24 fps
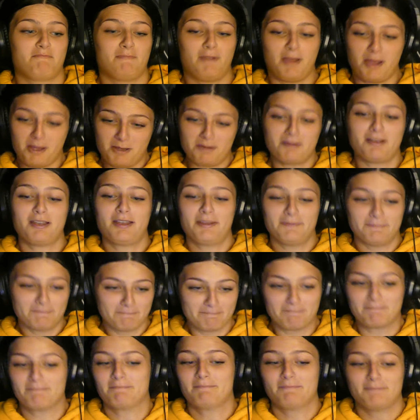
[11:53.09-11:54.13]
Okay,
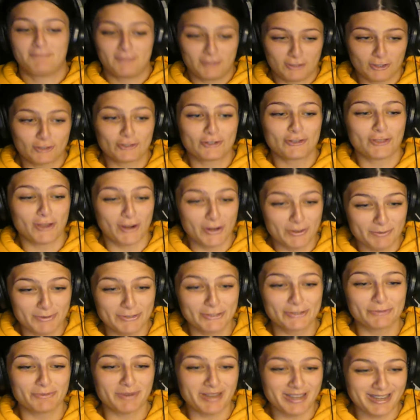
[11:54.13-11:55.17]
so she thought it was
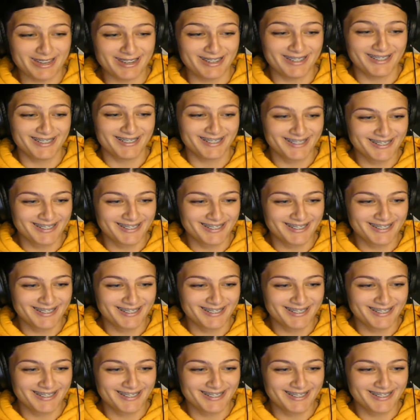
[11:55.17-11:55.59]
sweet.